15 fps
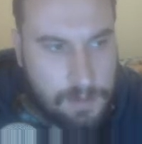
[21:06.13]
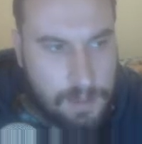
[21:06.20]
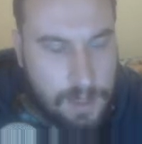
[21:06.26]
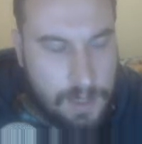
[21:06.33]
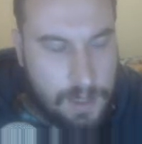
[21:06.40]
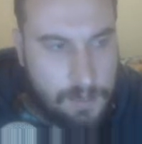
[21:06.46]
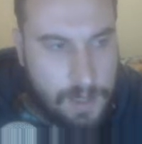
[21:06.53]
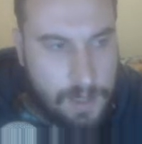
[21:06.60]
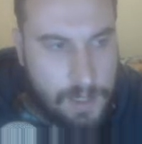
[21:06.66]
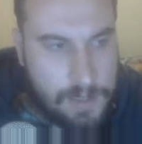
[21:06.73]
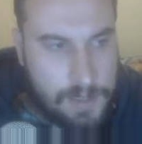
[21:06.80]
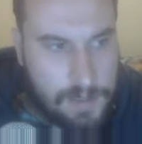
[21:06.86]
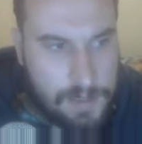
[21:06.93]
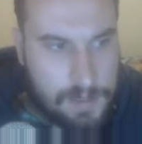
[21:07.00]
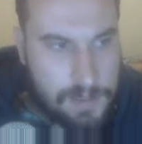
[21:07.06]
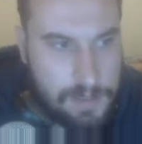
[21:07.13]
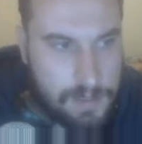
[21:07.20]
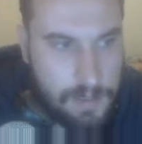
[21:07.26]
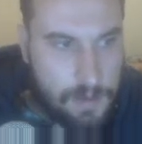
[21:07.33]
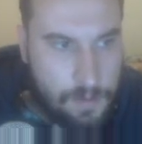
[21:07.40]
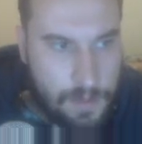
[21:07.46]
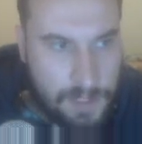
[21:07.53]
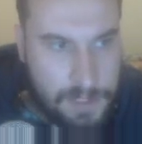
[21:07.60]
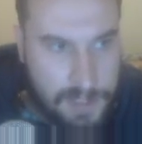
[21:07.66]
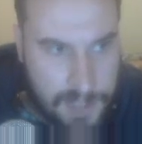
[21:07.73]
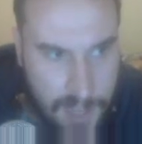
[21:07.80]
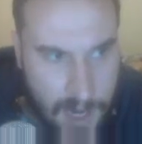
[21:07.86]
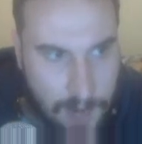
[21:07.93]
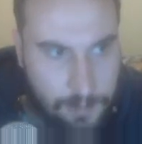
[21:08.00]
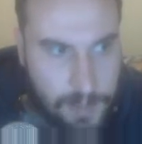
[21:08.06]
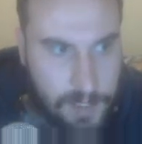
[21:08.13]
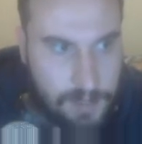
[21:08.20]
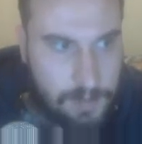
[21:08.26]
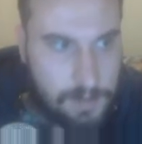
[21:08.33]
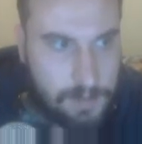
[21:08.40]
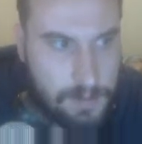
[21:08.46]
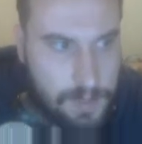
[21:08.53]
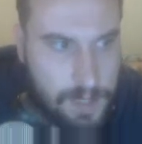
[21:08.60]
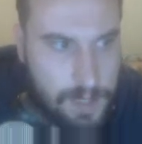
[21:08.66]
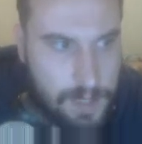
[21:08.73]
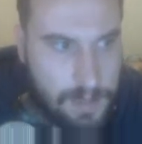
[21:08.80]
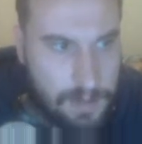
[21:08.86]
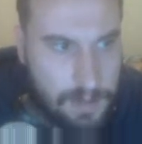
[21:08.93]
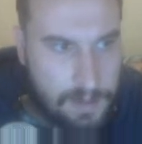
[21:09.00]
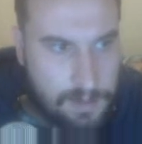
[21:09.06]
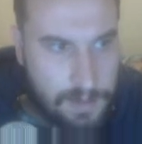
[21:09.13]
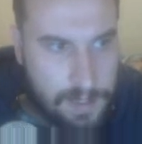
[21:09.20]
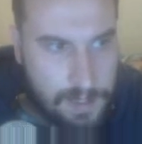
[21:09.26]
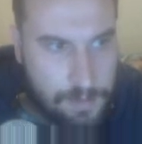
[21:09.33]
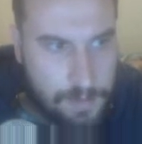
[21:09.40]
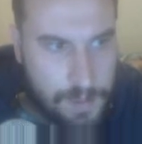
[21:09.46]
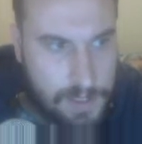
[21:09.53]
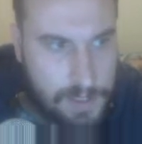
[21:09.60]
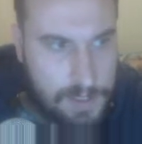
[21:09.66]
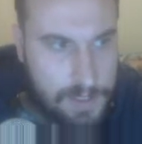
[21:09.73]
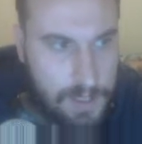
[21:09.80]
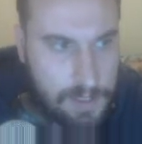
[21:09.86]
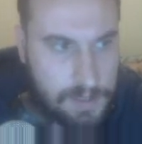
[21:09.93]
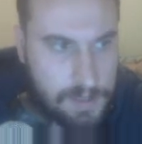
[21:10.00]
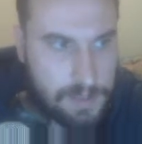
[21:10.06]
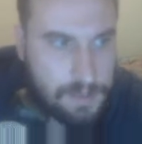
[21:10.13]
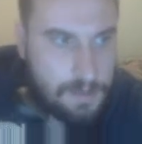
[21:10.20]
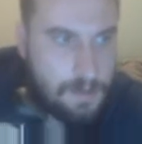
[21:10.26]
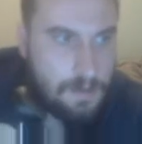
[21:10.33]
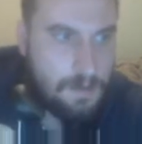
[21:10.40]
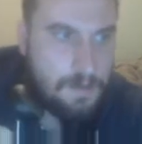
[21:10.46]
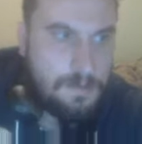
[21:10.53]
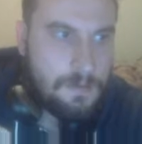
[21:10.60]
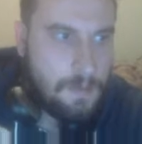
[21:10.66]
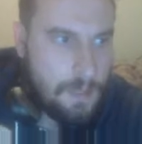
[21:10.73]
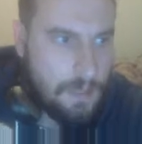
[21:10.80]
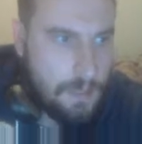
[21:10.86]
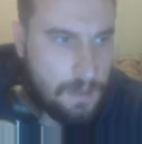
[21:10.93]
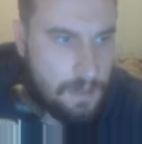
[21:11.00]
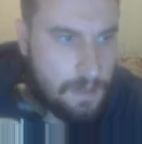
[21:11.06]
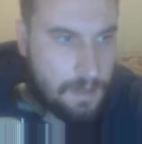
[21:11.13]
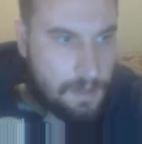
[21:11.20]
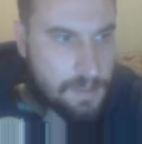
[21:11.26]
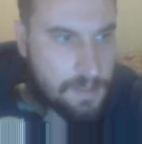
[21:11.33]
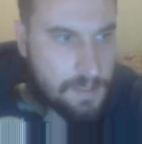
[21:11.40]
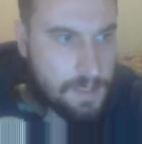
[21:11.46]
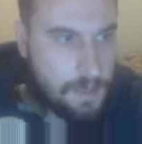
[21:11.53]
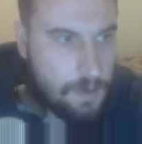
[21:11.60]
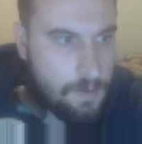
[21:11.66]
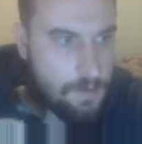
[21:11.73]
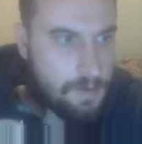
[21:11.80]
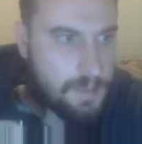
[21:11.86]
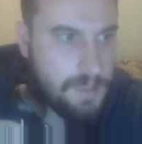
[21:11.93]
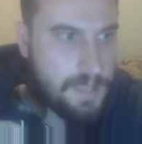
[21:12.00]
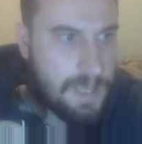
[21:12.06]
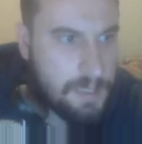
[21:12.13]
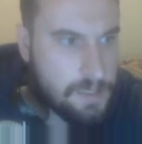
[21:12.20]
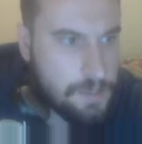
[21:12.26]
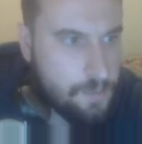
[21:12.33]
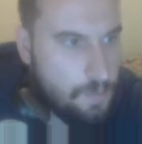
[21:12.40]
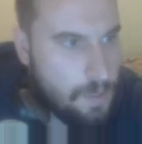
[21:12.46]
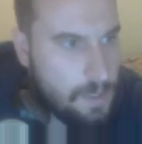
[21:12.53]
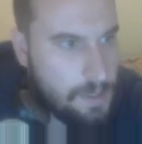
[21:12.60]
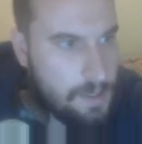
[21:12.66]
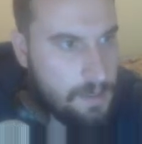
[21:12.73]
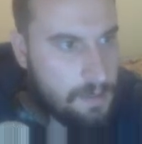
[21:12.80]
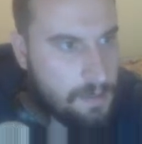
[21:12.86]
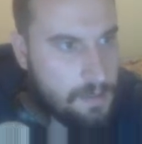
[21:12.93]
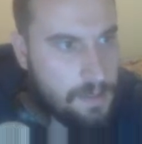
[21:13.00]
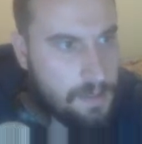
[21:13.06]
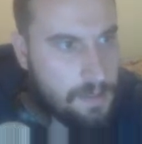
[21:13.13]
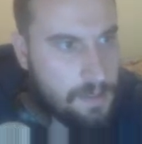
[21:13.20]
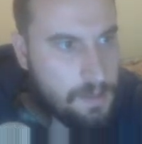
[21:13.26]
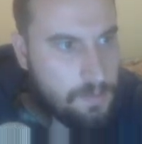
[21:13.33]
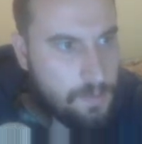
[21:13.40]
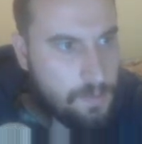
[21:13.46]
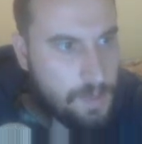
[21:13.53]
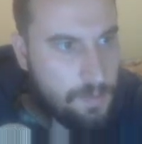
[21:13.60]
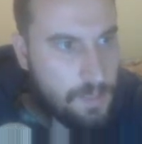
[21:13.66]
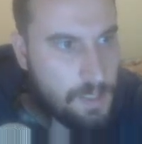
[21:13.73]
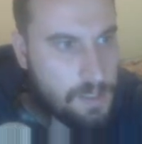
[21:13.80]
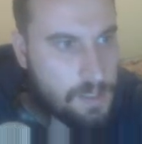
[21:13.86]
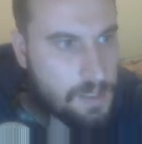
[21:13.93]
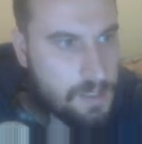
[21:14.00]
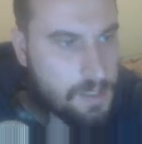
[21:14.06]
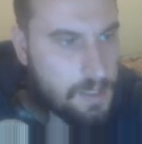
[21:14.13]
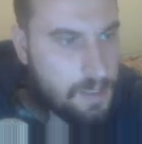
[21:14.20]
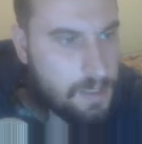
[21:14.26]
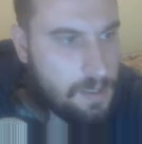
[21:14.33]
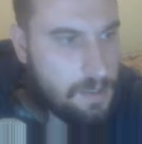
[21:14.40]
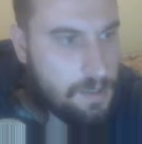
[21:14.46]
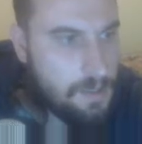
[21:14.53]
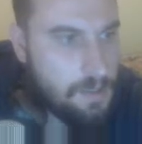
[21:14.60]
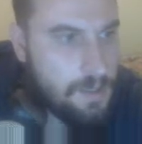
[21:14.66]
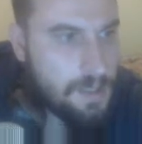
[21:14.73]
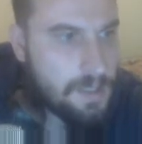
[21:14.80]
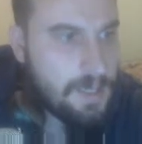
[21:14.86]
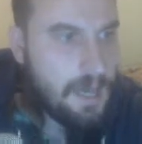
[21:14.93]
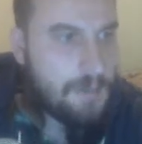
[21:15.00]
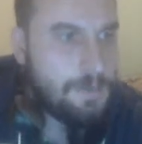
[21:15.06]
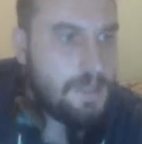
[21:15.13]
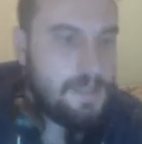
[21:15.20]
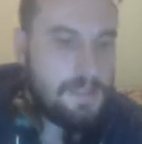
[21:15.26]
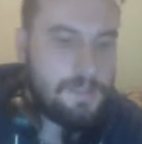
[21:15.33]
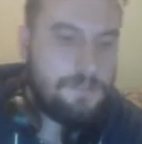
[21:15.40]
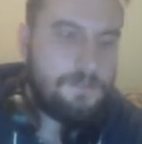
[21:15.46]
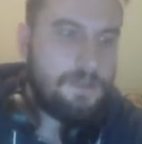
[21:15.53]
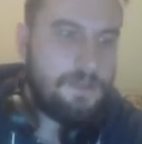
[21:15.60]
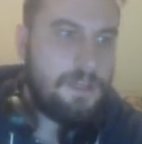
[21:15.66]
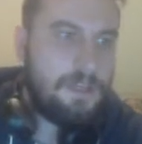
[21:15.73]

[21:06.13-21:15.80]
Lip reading: clockwise to slowly stopping, and that's what this does. So next one, we want to just copy this for the